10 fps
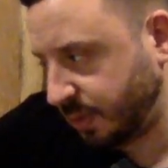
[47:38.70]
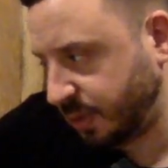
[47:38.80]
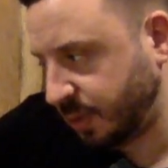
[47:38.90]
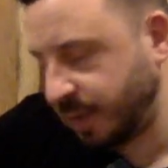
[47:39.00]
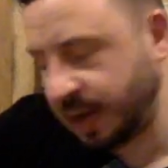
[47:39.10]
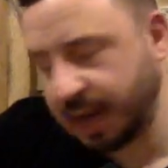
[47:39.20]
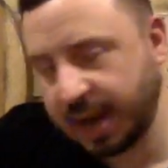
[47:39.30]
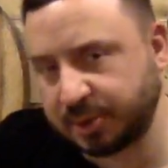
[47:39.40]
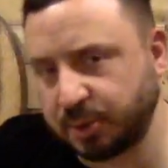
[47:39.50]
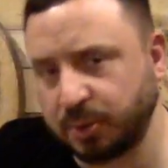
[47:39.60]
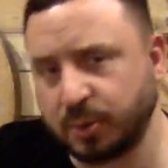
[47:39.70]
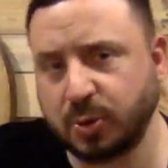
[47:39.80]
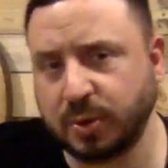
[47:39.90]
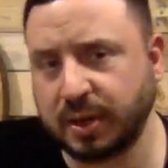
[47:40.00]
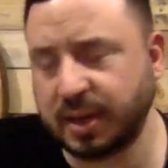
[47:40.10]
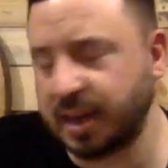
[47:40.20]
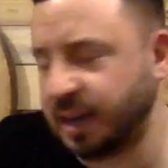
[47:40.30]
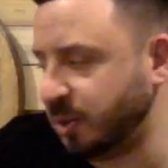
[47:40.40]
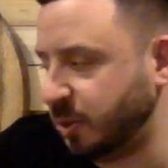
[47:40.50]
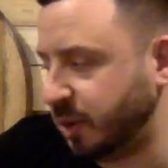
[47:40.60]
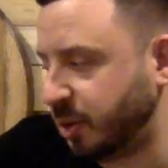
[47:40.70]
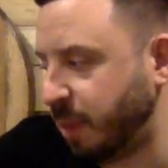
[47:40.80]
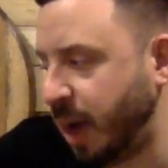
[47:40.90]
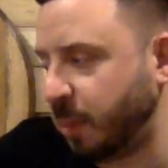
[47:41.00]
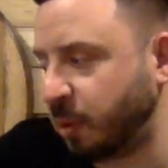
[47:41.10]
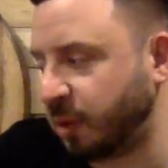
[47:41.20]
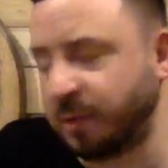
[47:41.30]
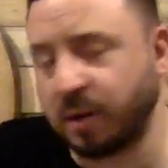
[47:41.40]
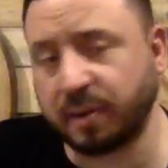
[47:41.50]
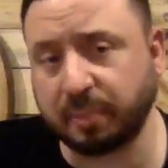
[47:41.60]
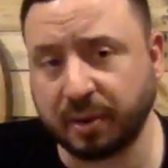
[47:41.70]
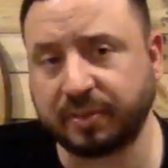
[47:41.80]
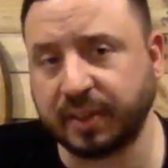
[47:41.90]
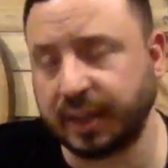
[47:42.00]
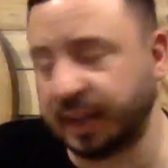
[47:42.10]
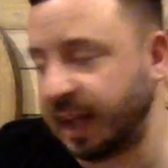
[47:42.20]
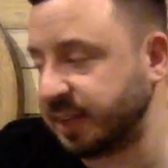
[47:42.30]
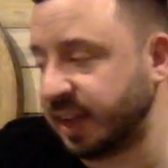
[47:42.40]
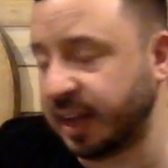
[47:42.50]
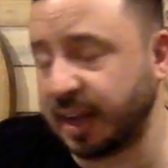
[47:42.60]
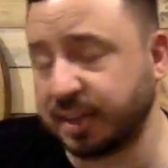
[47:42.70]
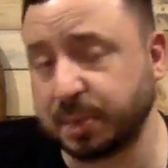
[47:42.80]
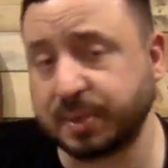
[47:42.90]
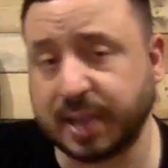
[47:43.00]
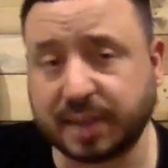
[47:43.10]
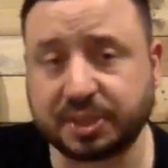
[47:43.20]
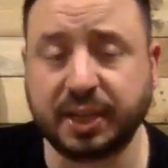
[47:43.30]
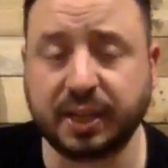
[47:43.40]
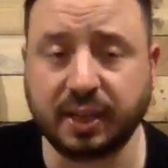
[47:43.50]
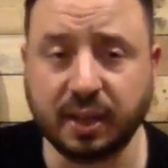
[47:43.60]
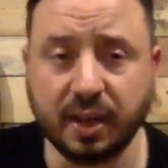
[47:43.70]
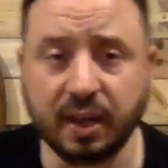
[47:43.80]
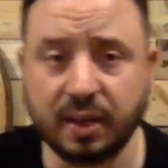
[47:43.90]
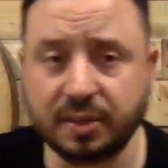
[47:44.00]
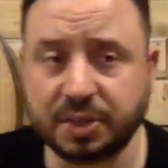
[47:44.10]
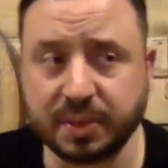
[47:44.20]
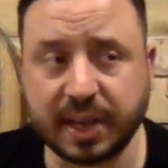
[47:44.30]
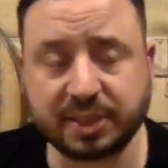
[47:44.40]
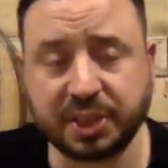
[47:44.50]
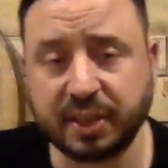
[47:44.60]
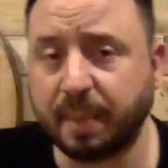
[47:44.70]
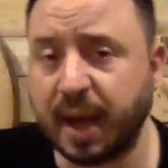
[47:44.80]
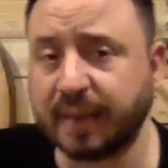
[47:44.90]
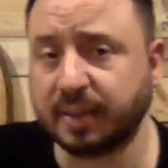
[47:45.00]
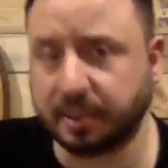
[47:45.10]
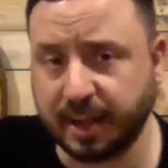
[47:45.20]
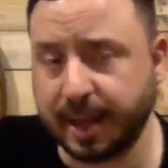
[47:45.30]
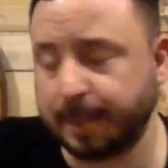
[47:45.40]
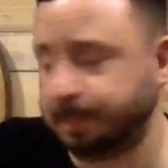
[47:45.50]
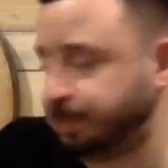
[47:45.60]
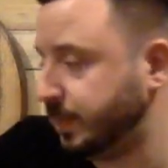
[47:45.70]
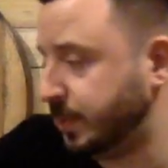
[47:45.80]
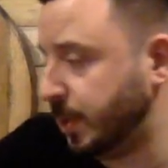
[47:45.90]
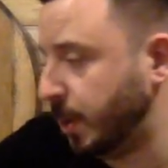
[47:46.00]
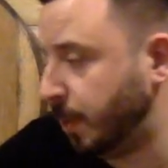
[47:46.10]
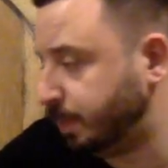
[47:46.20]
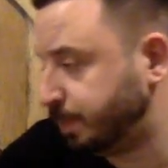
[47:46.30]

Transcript: Come on, guys. Who who did uh, who did her mom work for briefly? As a uh, she was actually she was actually in the bottling plant. So